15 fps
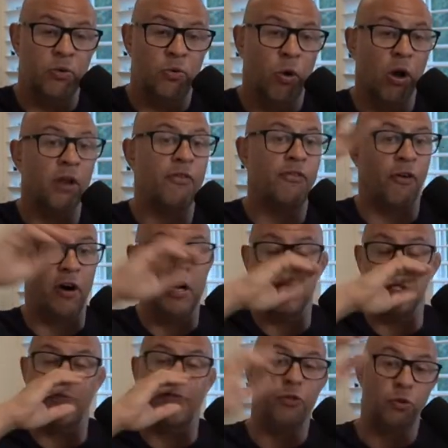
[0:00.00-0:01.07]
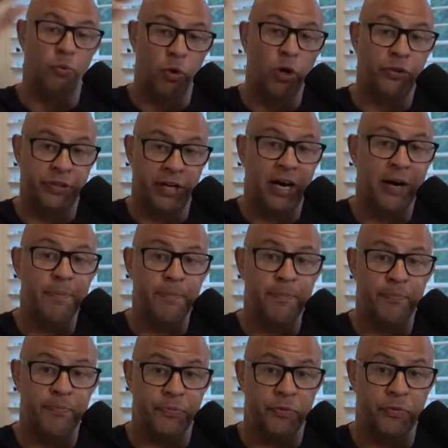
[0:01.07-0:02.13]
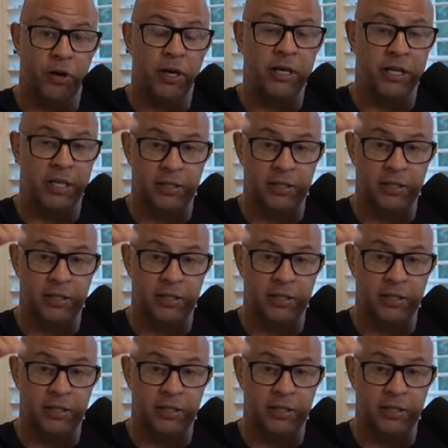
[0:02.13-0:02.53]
qualifiers for the World Cup, right?